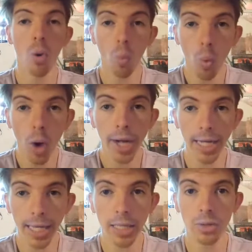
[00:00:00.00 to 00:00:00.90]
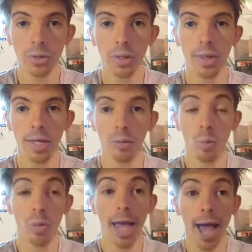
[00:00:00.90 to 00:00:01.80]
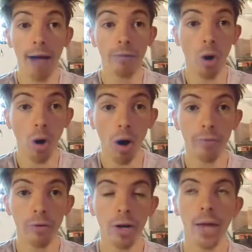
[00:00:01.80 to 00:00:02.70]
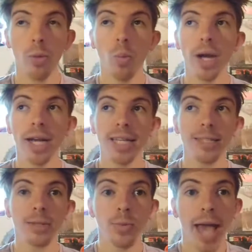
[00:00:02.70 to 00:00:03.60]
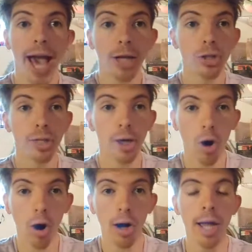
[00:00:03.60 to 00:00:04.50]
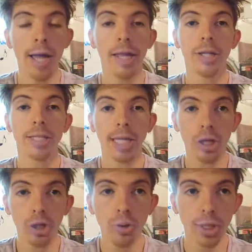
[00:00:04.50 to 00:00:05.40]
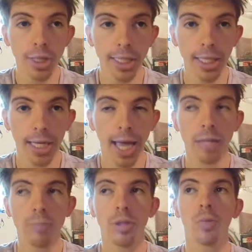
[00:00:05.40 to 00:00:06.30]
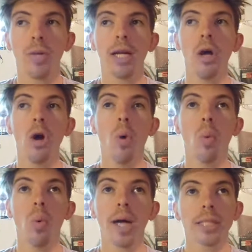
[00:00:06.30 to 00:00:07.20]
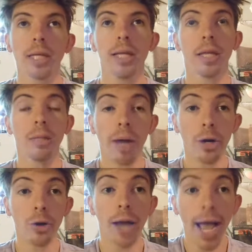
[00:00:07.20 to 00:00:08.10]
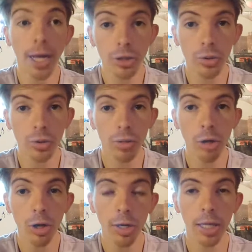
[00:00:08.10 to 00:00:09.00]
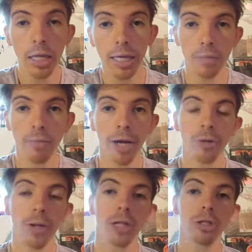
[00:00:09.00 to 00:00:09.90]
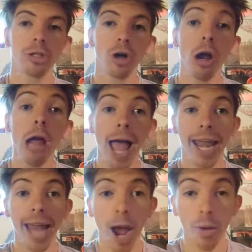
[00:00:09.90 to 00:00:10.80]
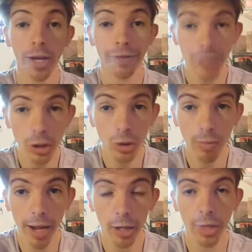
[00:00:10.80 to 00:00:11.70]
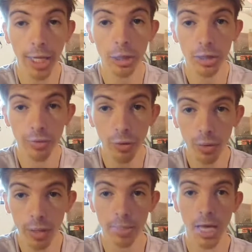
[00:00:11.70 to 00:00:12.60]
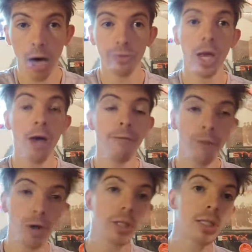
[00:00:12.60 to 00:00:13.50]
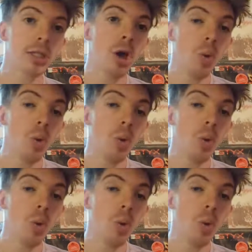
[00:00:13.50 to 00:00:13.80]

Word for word: what it is that we have to offer and what it is that we actually are there is a huge disconnect between what the micronational community thinks micronations are and how individual micronations view themselves versus